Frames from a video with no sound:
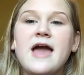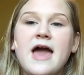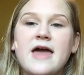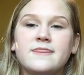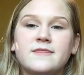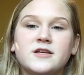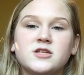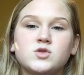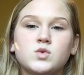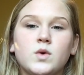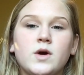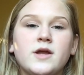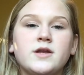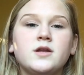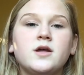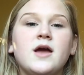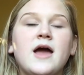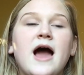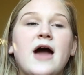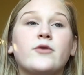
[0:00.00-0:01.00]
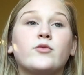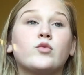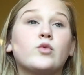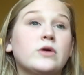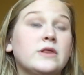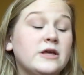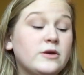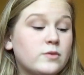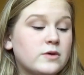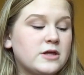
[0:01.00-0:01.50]
and this one had
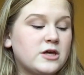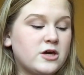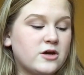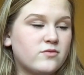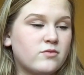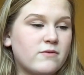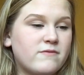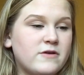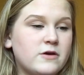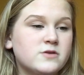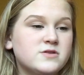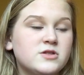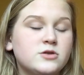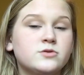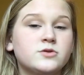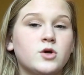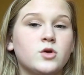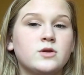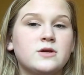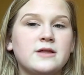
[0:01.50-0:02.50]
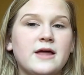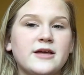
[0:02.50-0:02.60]
really really good reviews and it was only